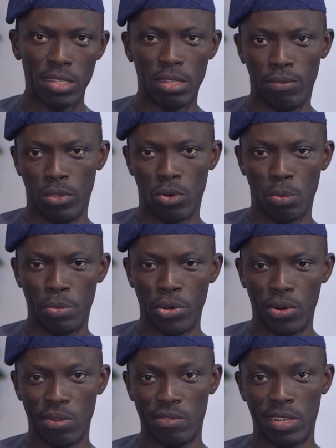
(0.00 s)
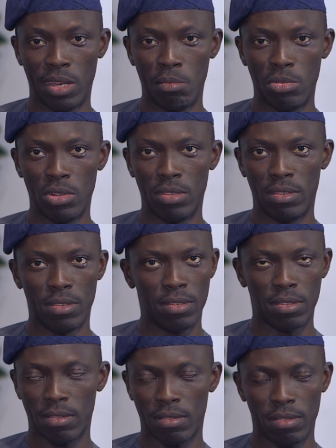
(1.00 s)
a difficult period of time, but
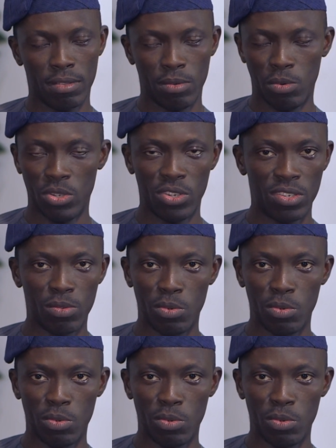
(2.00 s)
it was just